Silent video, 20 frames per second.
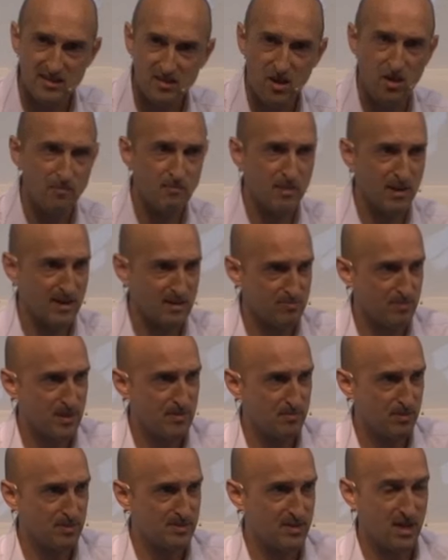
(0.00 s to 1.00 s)
is complex,
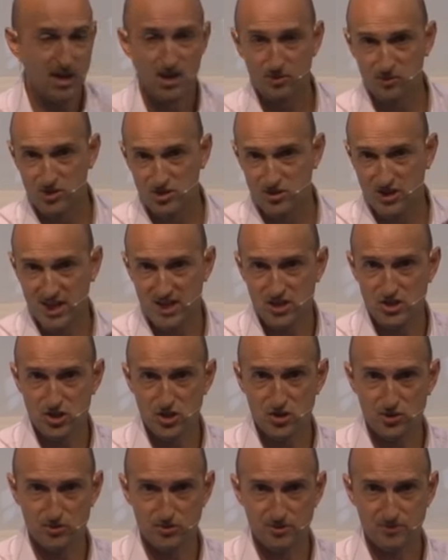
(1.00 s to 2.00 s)
people die, which they
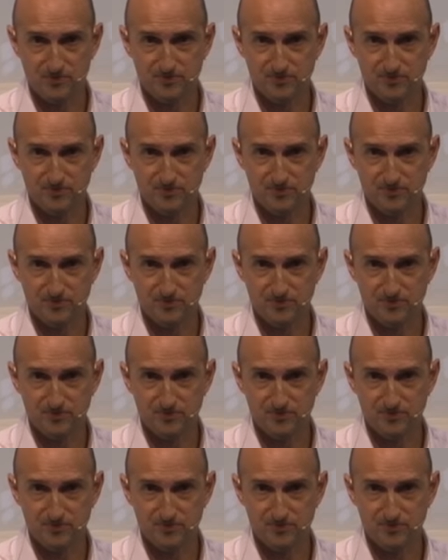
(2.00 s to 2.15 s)
do.